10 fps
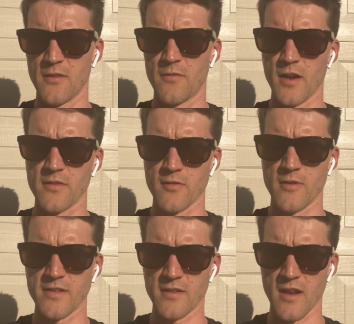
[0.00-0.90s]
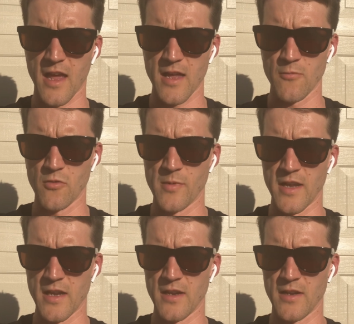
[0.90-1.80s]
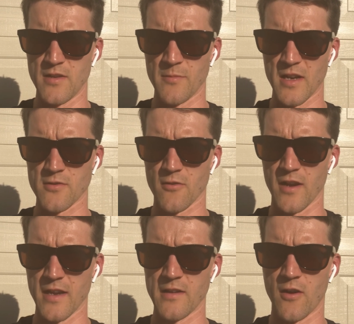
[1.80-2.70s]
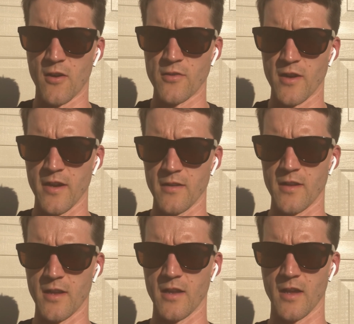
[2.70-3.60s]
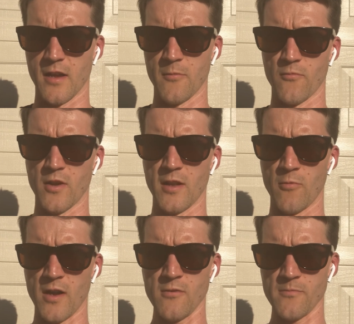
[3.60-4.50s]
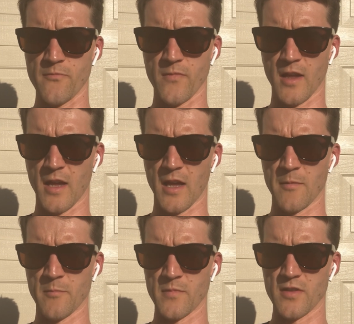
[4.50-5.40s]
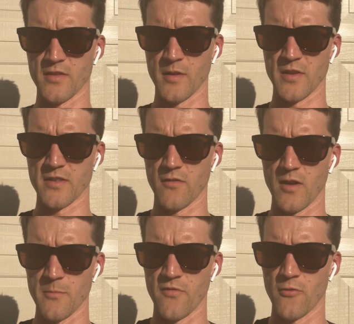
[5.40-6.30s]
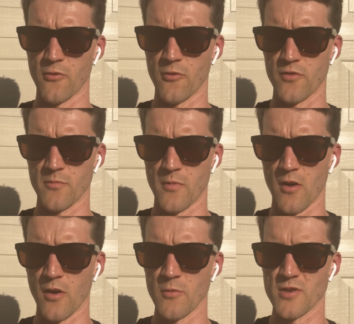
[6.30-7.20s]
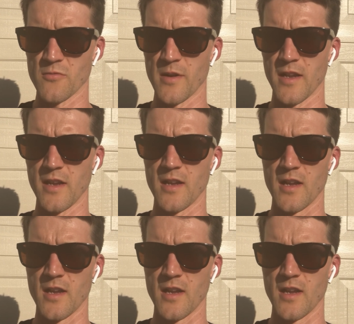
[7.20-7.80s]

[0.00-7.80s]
Focus for the rest of the day will be to make sure I eat and hydrate really well, to set myself up for tomorrow, which will be